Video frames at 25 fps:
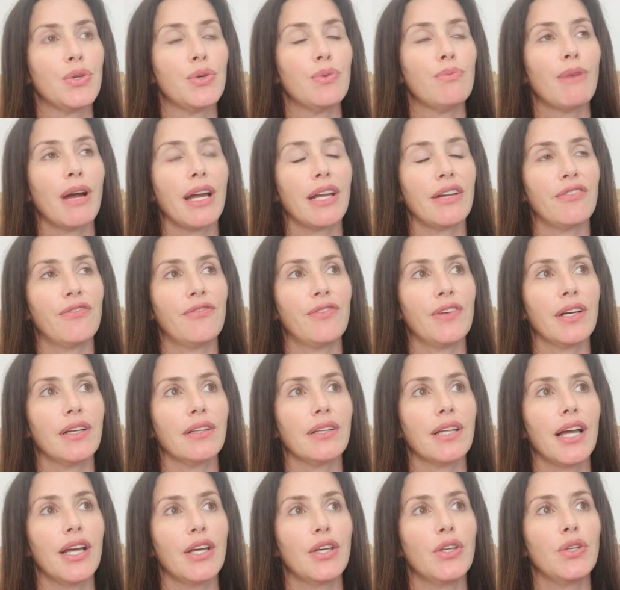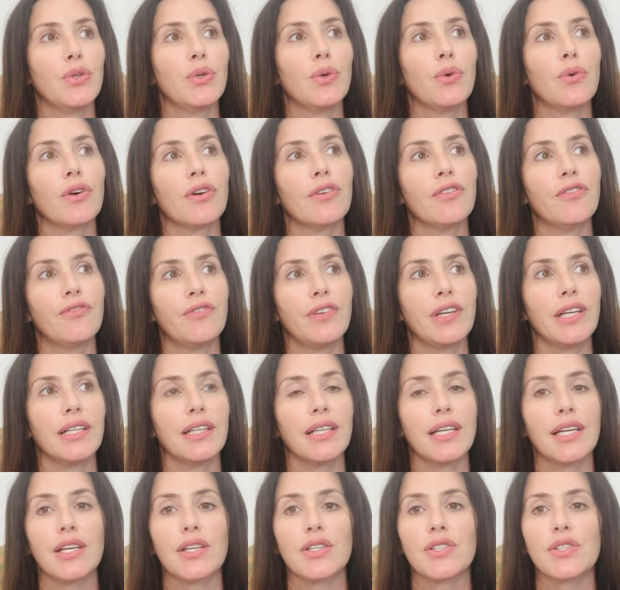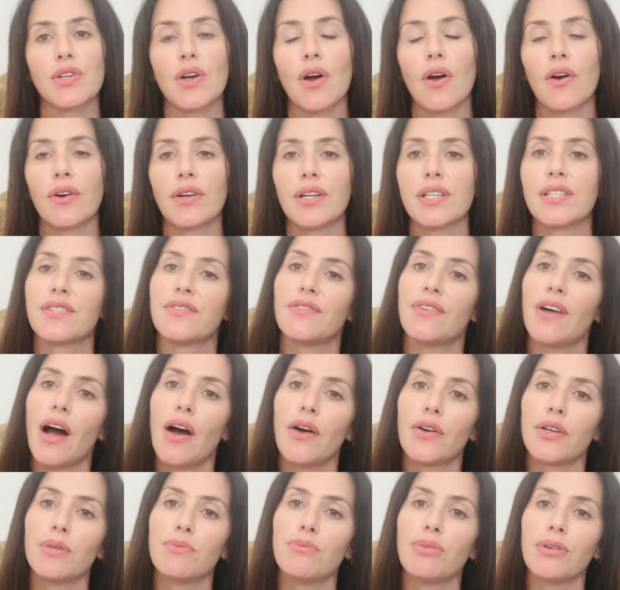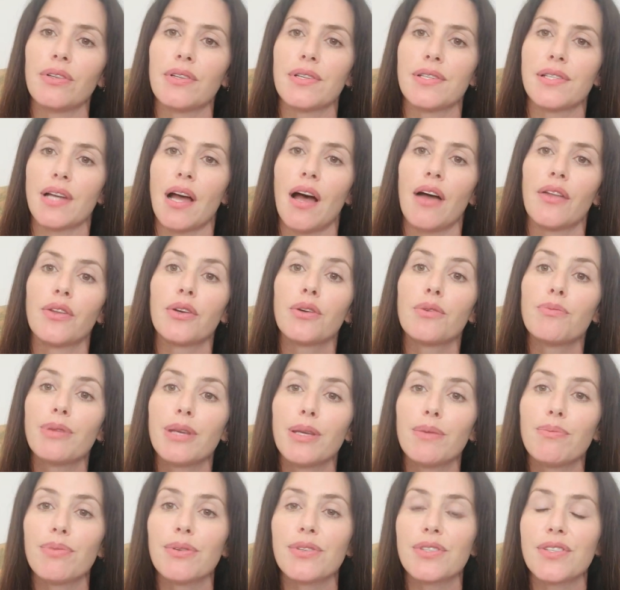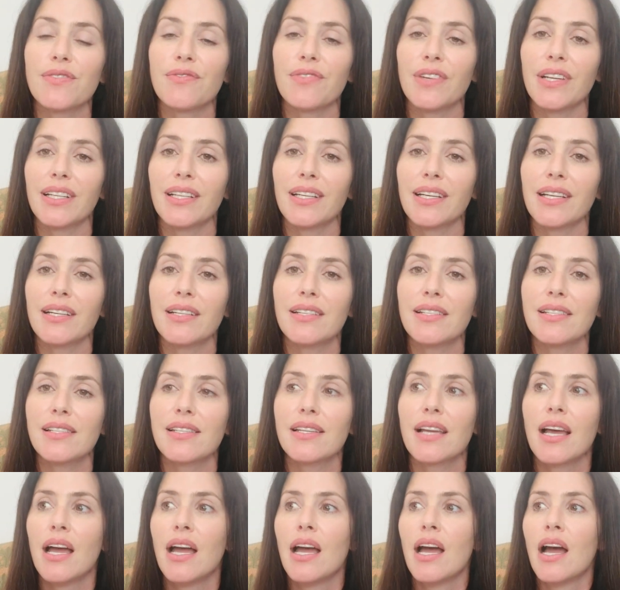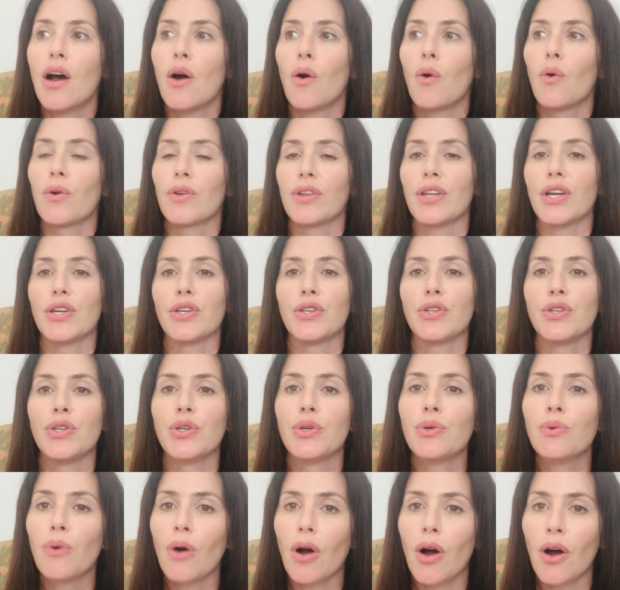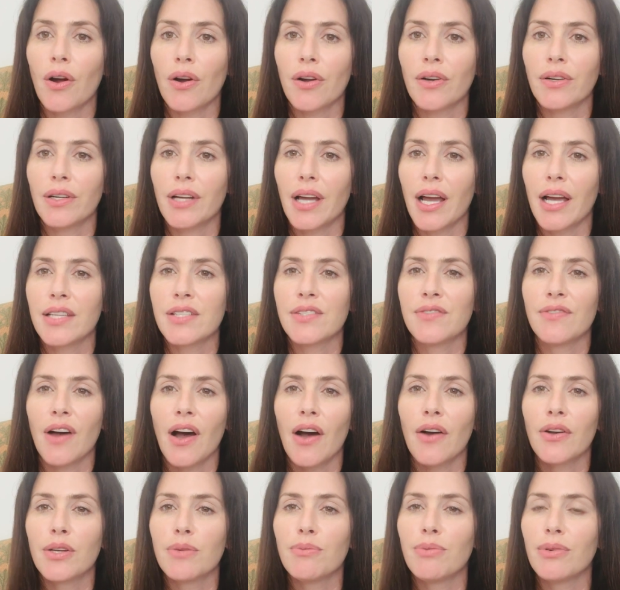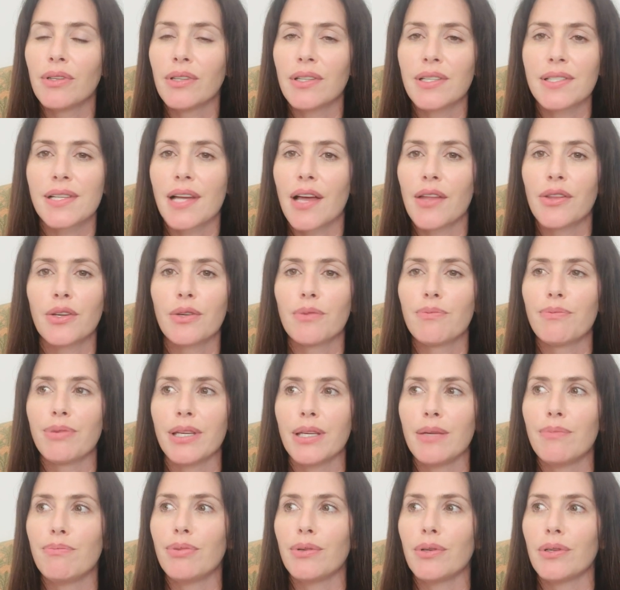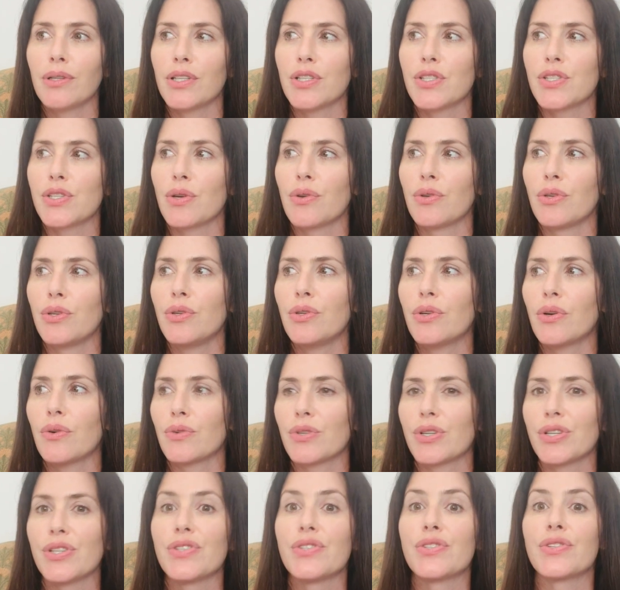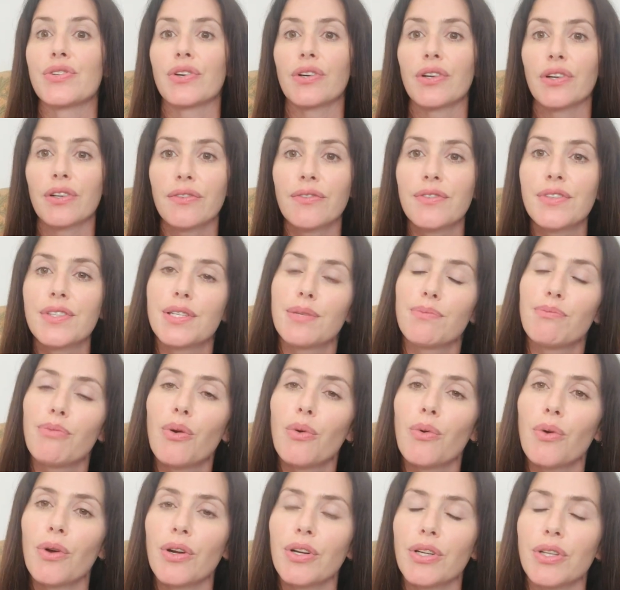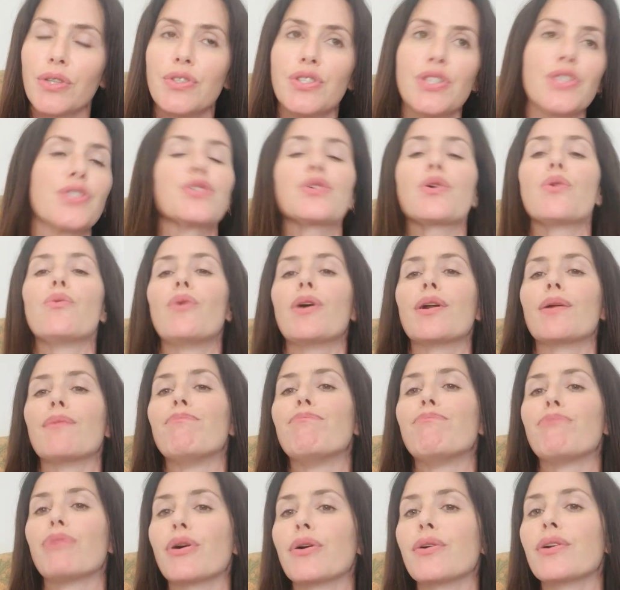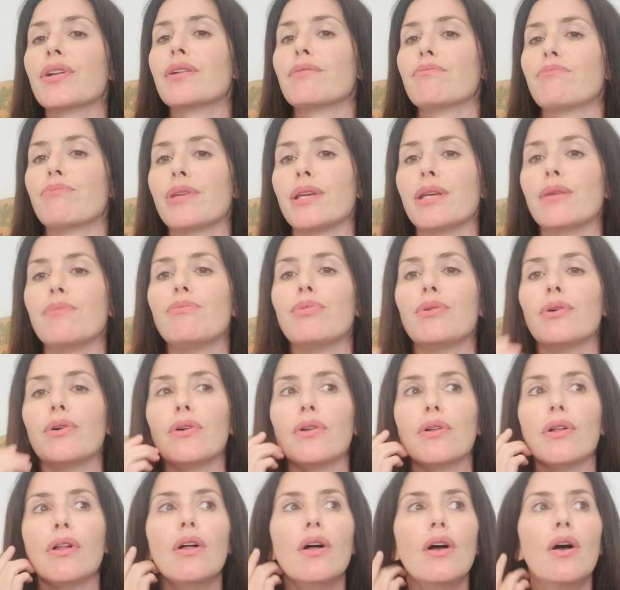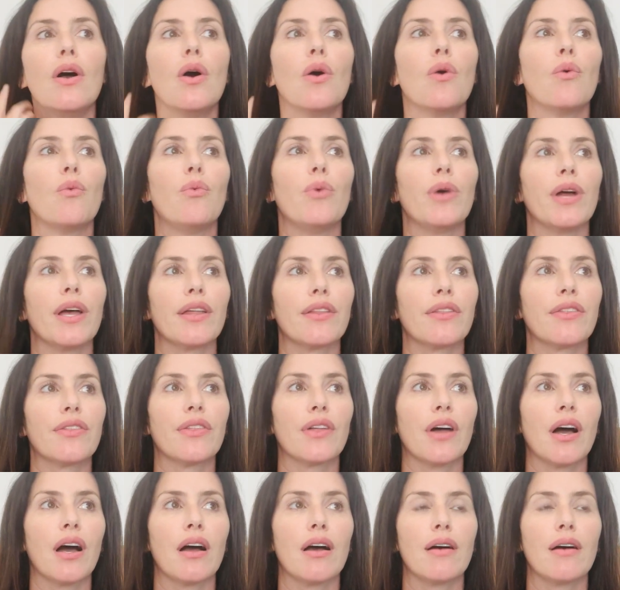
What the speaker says: might feel like your feelings aren't as valuable as other people's feelings, or that you aren't as valuable as other people, and so you don't deserve support. You just don't want to burden people with